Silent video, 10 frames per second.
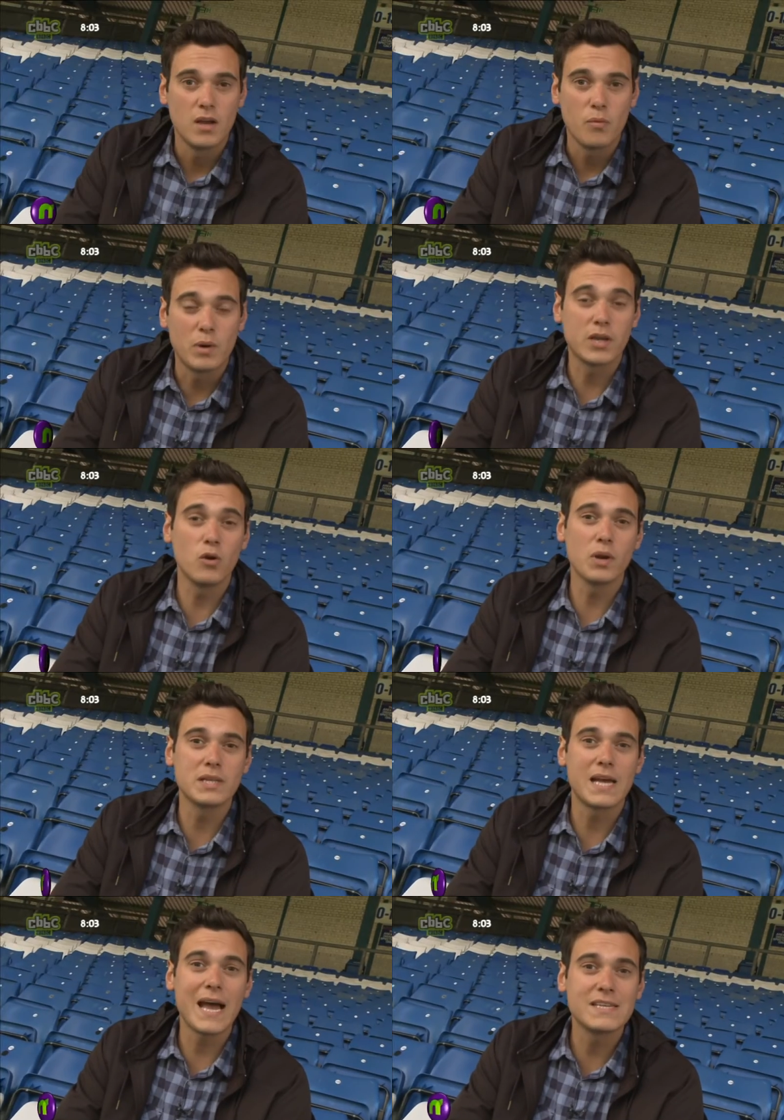Well,
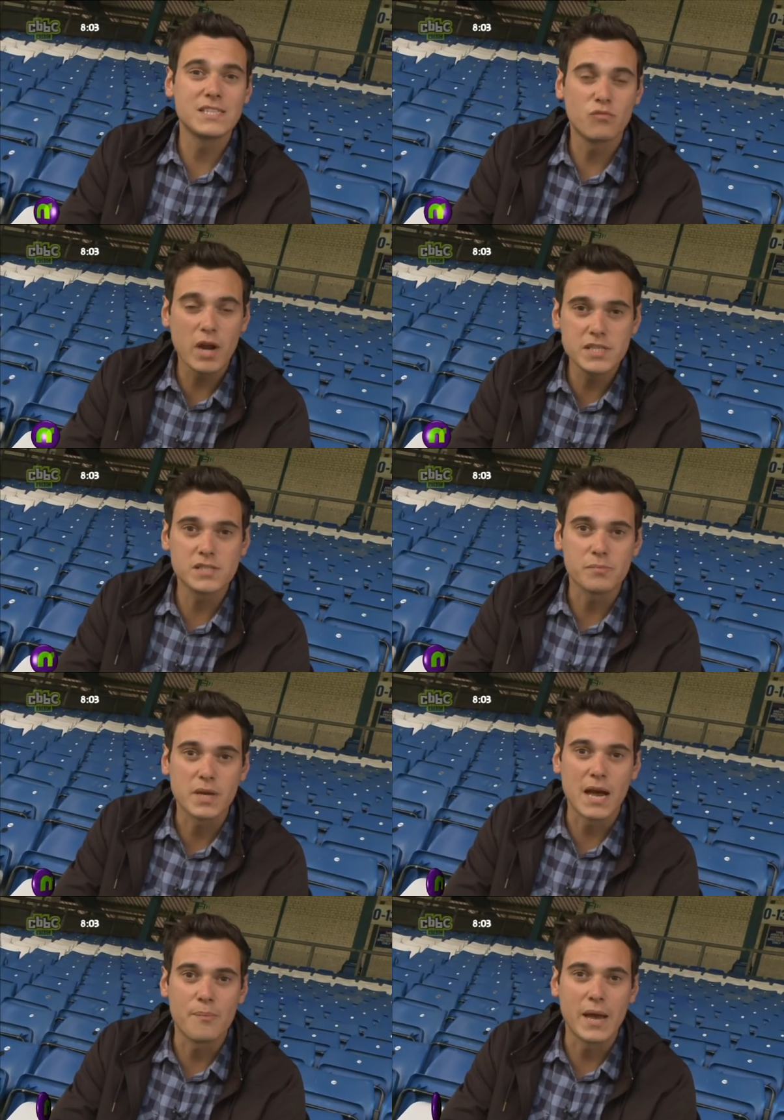according to anti-racism
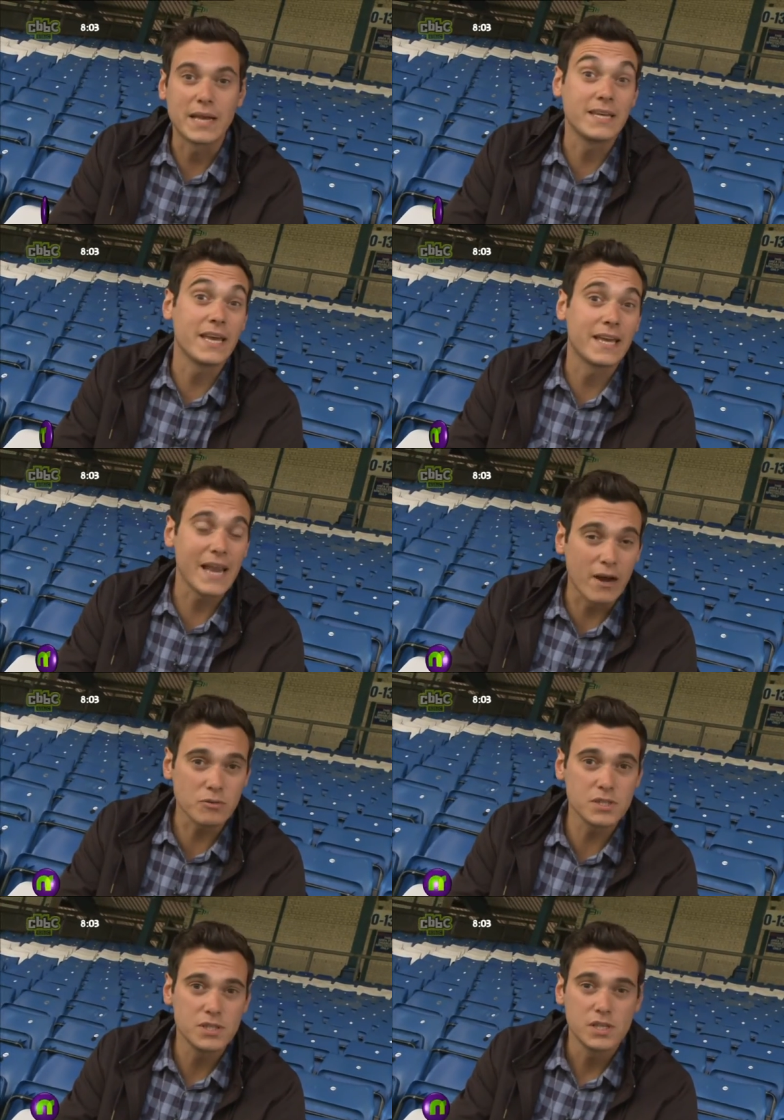campaign Kick It
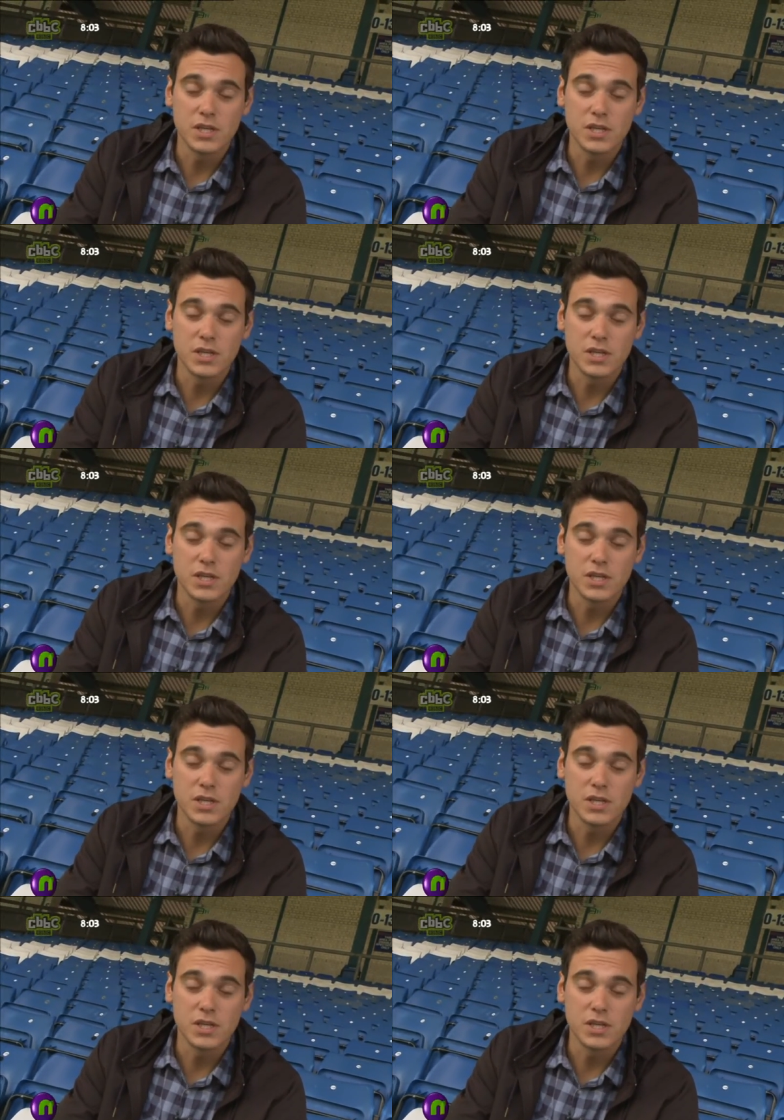Out,